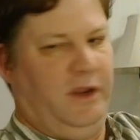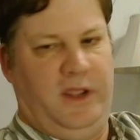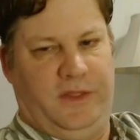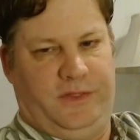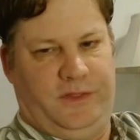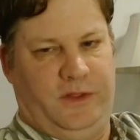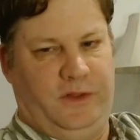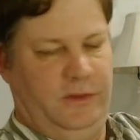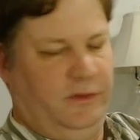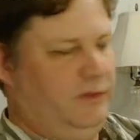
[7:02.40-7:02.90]

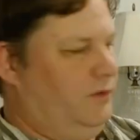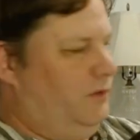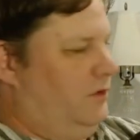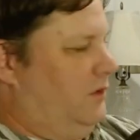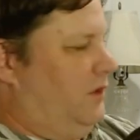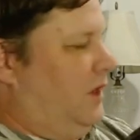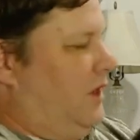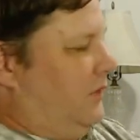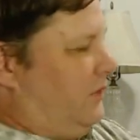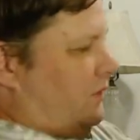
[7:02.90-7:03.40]
get
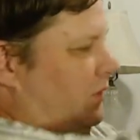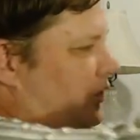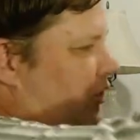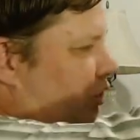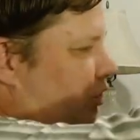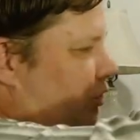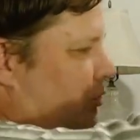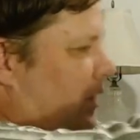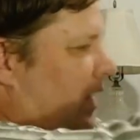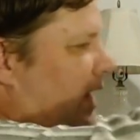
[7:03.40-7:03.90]
the
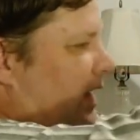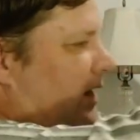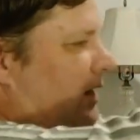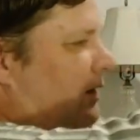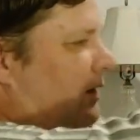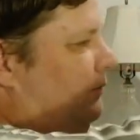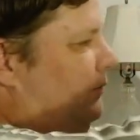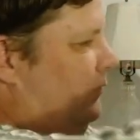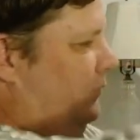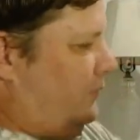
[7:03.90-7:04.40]
shoe guy
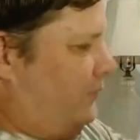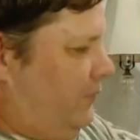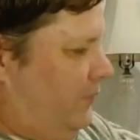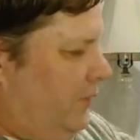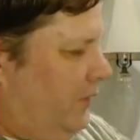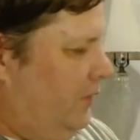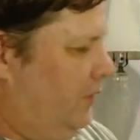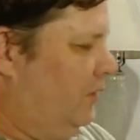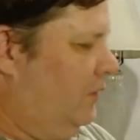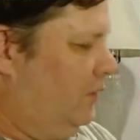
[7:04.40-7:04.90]
to
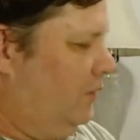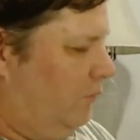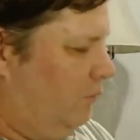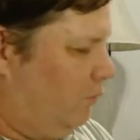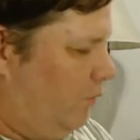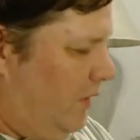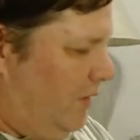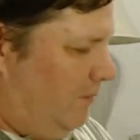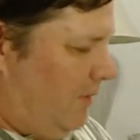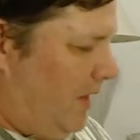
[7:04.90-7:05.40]

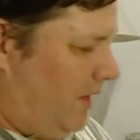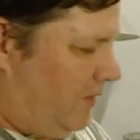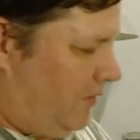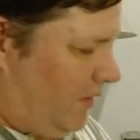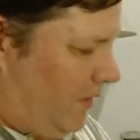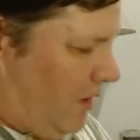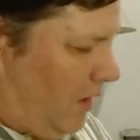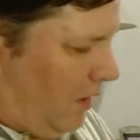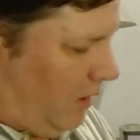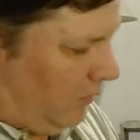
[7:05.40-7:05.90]
remake
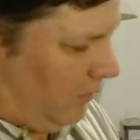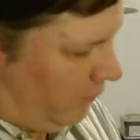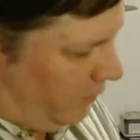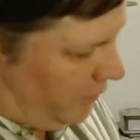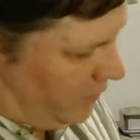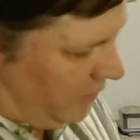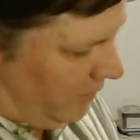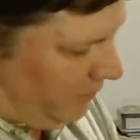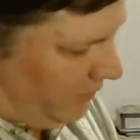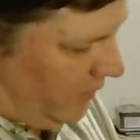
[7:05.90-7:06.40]
the collar
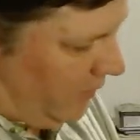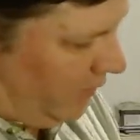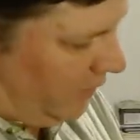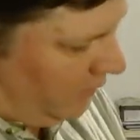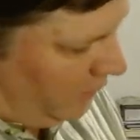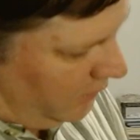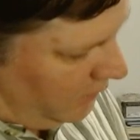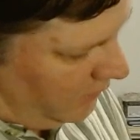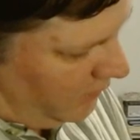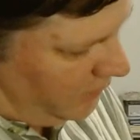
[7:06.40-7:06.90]
or
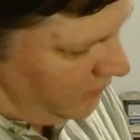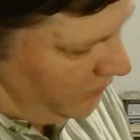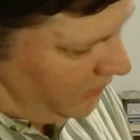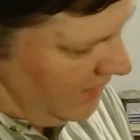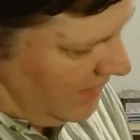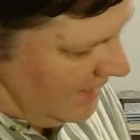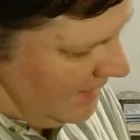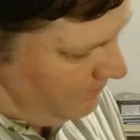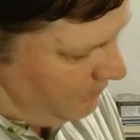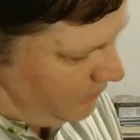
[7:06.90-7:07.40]
something. The
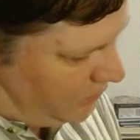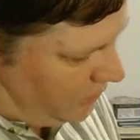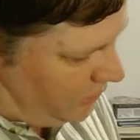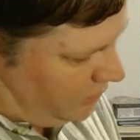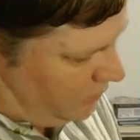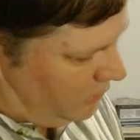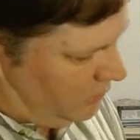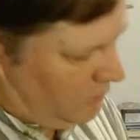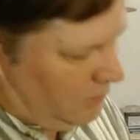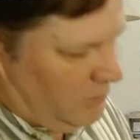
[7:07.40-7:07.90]
snaps,
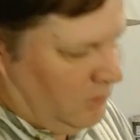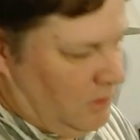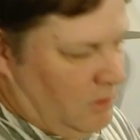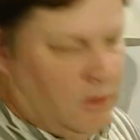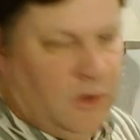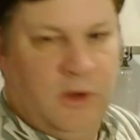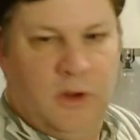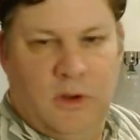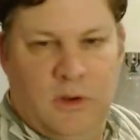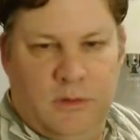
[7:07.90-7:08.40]

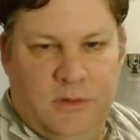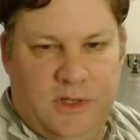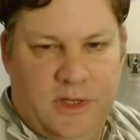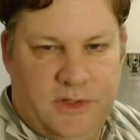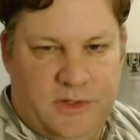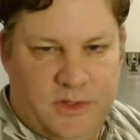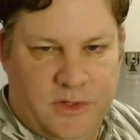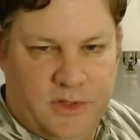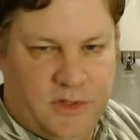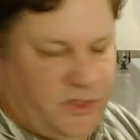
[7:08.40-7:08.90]

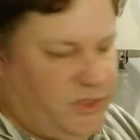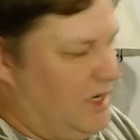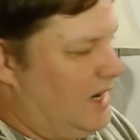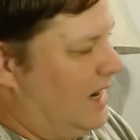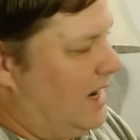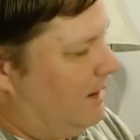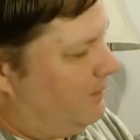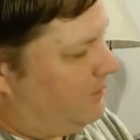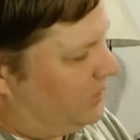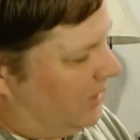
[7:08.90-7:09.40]
decent
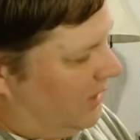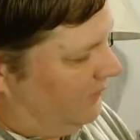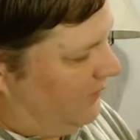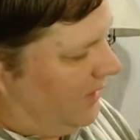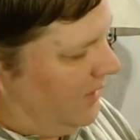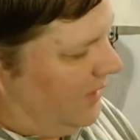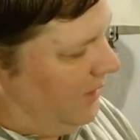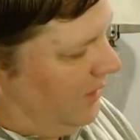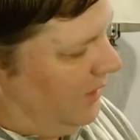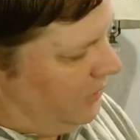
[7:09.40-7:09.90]
snaps. I
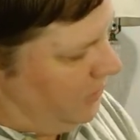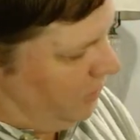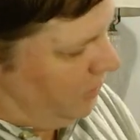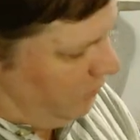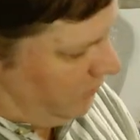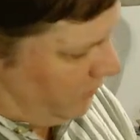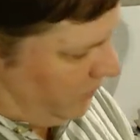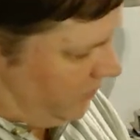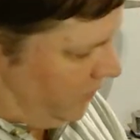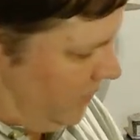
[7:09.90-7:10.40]
haven't had an
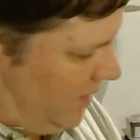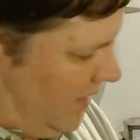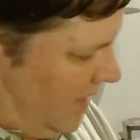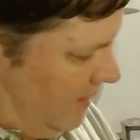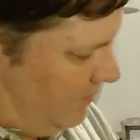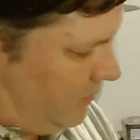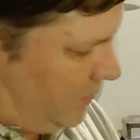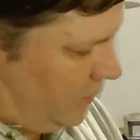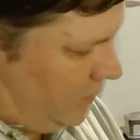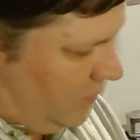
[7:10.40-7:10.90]
issue with the
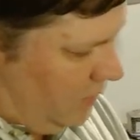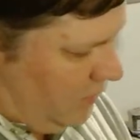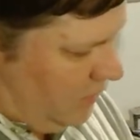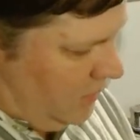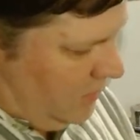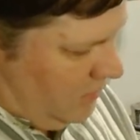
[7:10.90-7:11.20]
snaps.